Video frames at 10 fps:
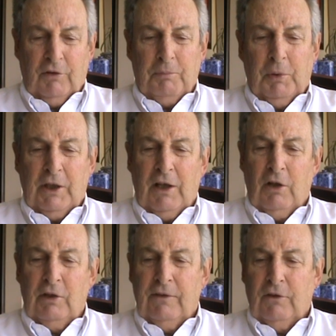and putting
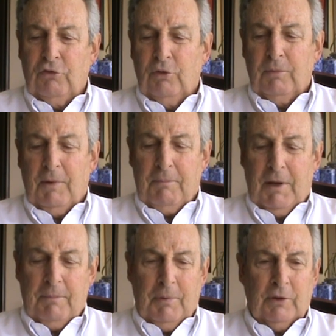only the 2 in my
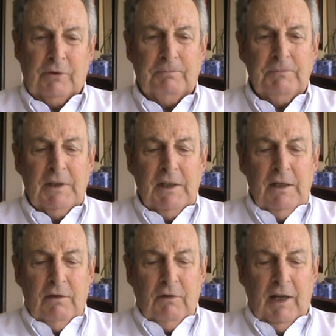bipod.
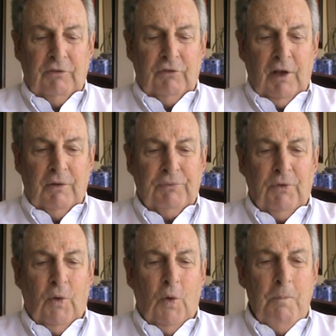Race
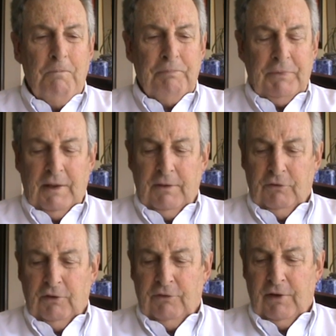4,
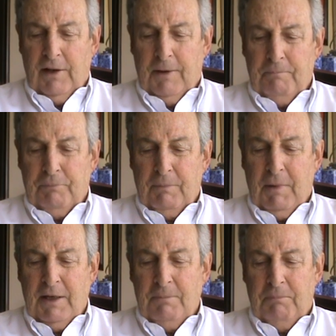this is a
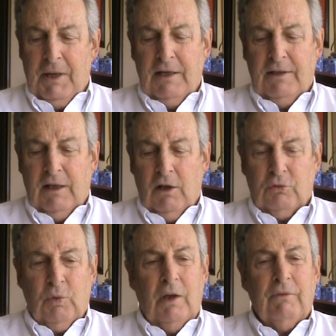maiden plate. They
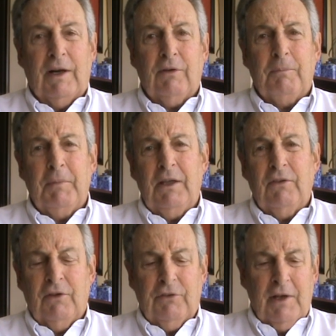got 1,200
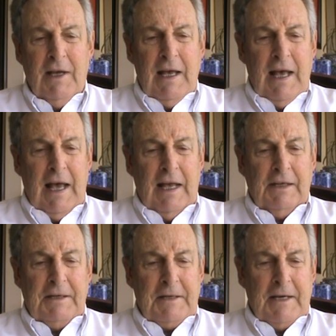meters, and